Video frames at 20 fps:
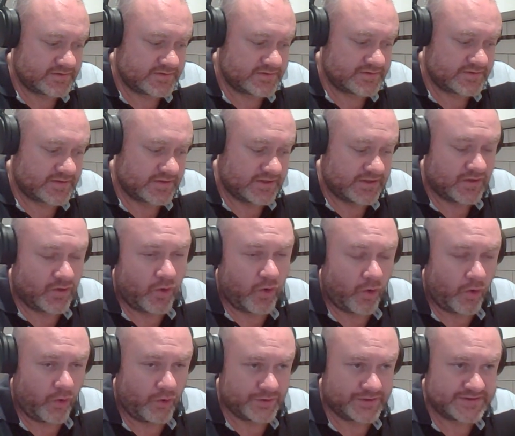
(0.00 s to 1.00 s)
The
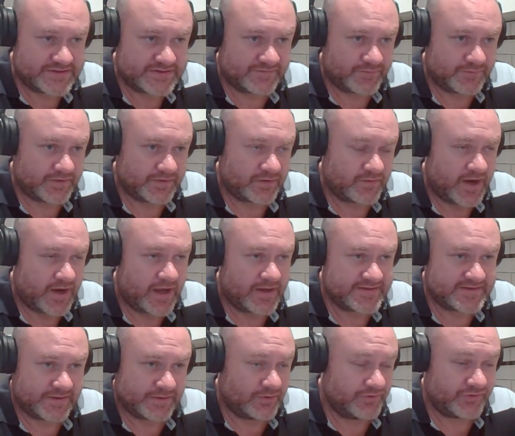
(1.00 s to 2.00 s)
horns from the crowd
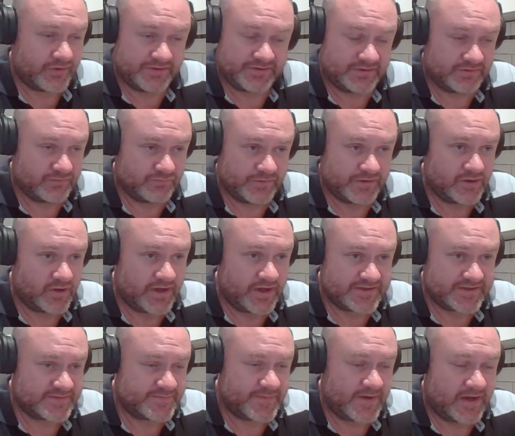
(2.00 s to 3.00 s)
is something also I didn't
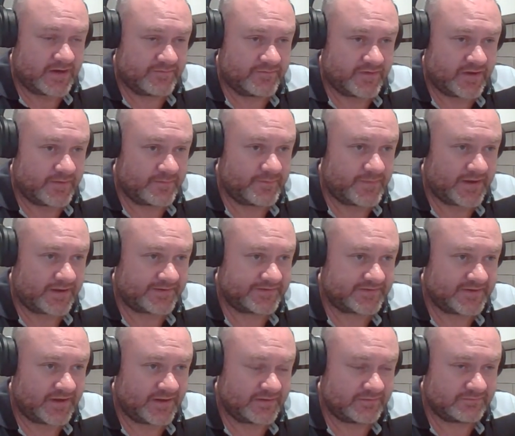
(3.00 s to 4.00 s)
realize is part of
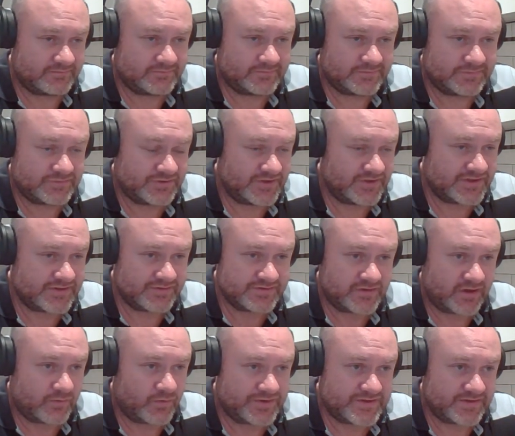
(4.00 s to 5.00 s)
Pakistan tradition. It
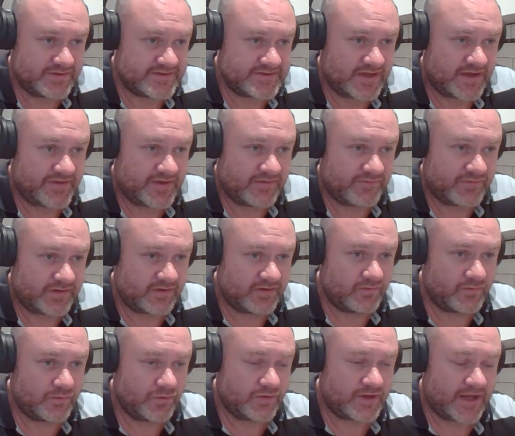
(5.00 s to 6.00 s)
was like watching the South
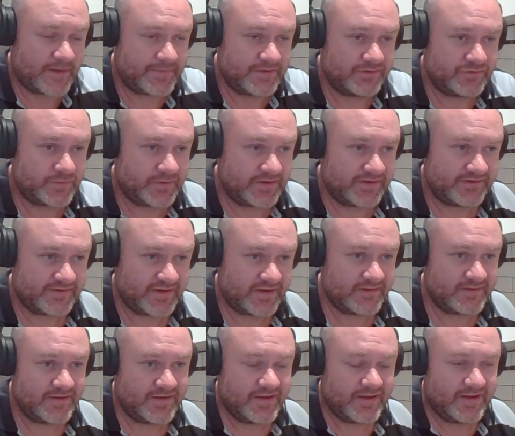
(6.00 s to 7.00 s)
Africa World Cup in
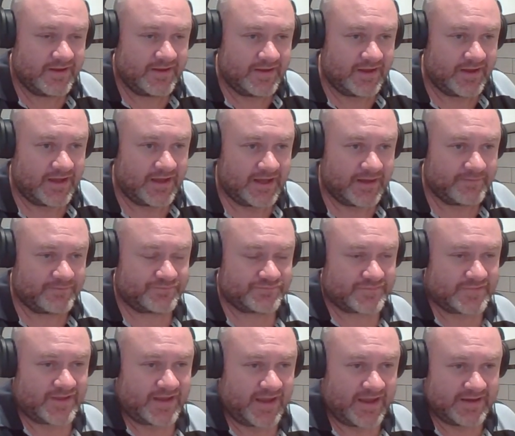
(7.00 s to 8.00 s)
2010.
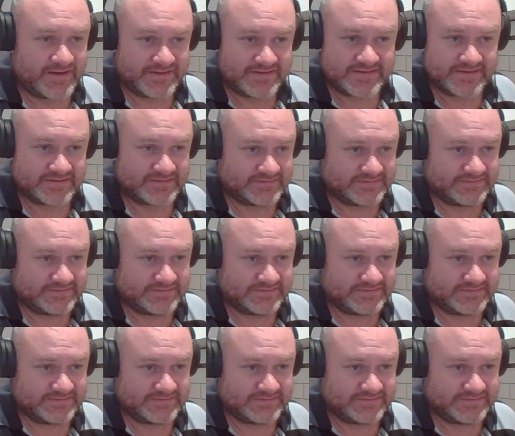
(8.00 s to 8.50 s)
And